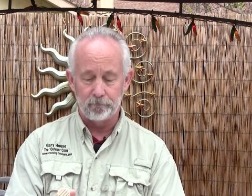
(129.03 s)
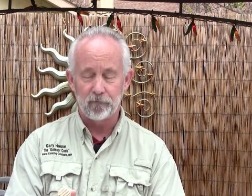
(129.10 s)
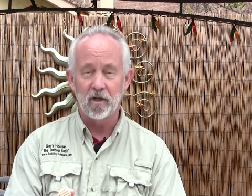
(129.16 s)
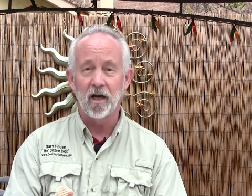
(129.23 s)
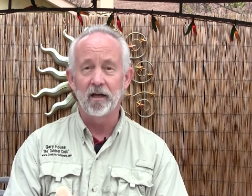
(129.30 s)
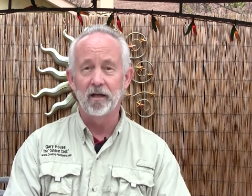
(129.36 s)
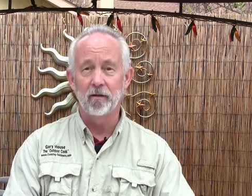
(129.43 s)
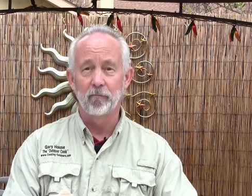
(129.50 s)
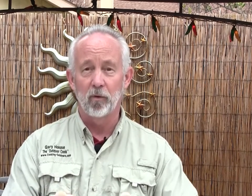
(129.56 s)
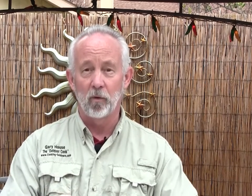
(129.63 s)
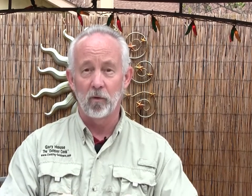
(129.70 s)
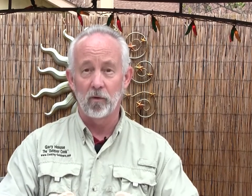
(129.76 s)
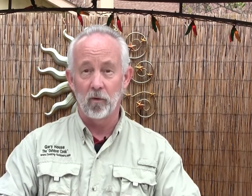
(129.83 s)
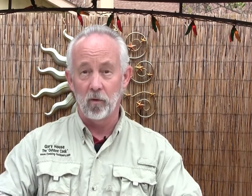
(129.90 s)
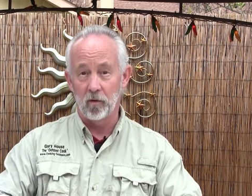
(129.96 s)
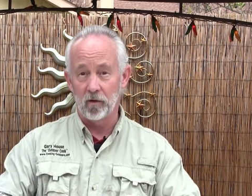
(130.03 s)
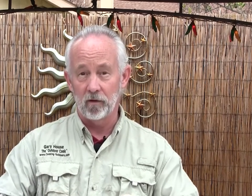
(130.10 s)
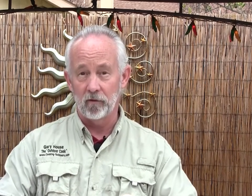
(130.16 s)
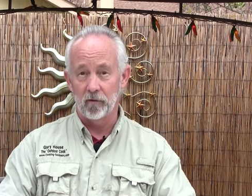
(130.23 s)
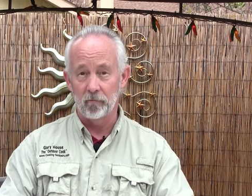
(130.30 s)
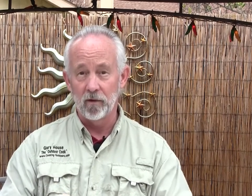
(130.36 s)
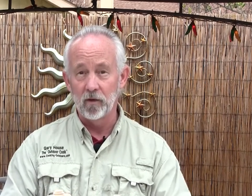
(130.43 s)
cutting board
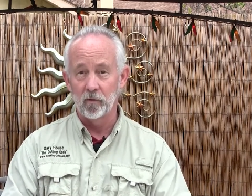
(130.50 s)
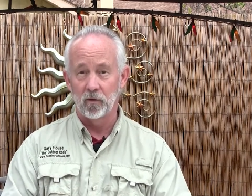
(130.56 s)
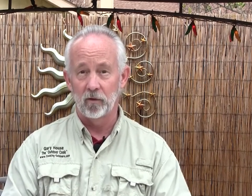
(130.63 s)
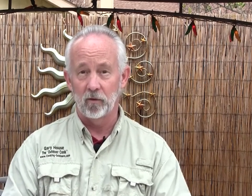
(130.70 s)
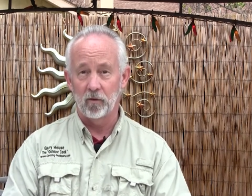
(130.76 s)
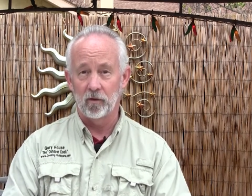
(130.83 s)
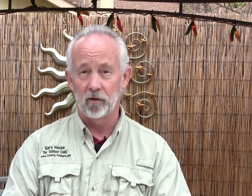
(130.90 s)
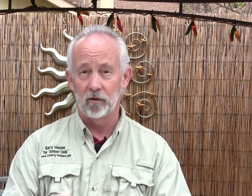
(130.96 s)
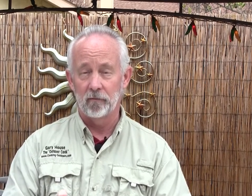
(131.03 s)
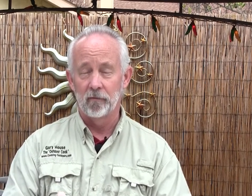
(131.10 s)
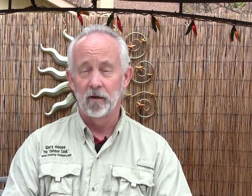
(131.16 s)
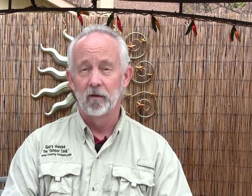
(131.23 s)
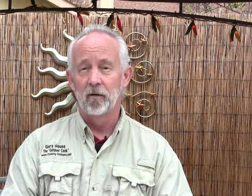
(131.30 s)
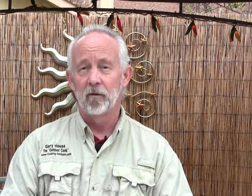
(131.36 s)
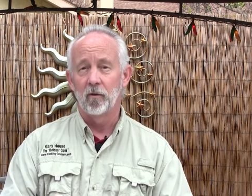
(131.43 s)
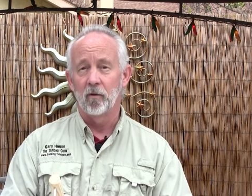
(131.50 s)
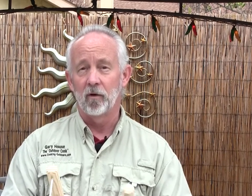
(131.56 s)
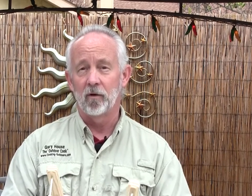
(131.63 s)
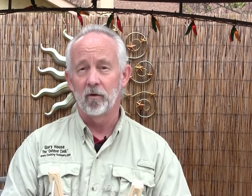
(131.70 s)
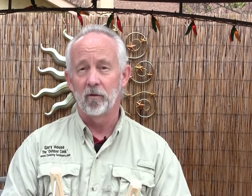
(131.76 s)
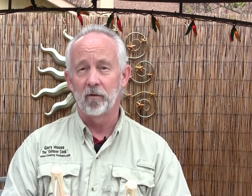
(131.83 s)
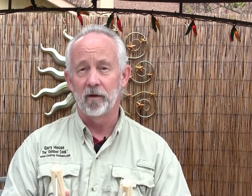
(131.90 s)
oil, a mineral oil, or
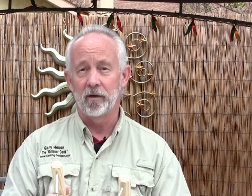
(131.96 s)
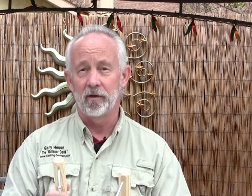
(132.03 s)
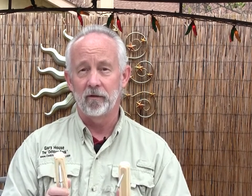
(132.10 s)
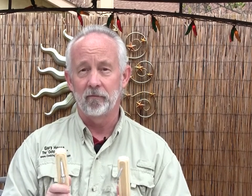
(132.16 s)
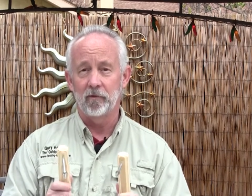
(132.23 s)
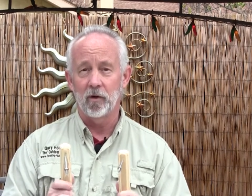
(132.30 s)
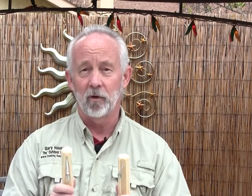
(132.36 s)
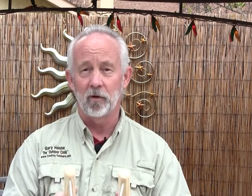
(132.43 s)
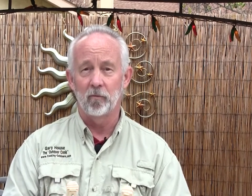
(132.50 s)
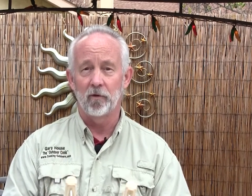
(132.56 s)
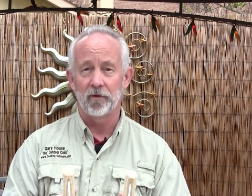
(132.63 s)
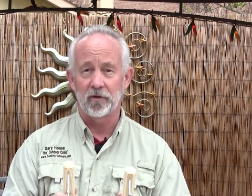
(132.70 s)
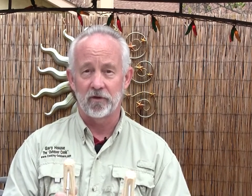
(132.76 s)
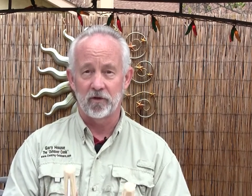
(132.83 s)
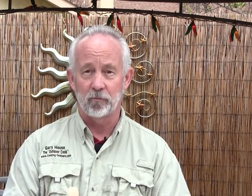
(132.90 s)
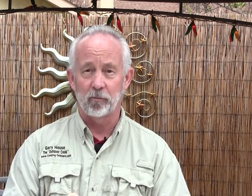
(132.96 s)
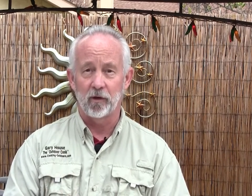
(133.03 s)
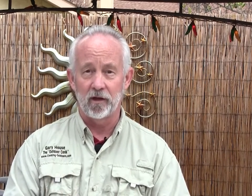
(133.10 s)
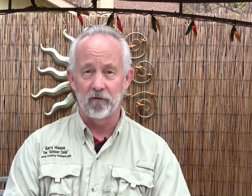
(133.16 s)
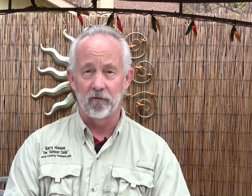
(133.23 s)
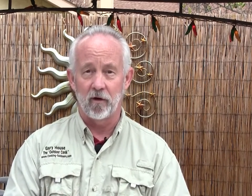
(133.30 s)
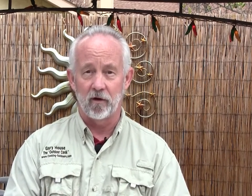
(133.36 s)
go and coat them with a
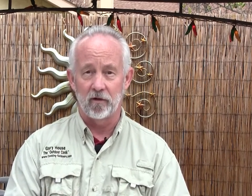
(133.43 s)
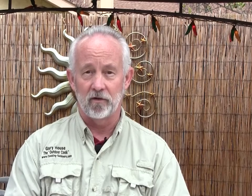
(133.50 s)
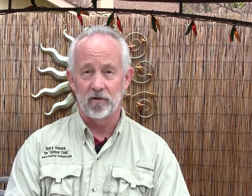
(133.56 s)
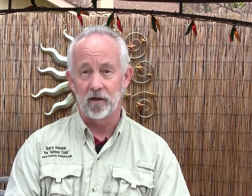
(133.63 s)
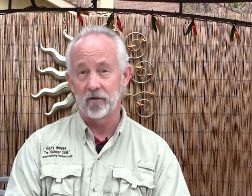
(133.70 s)
spray varnish.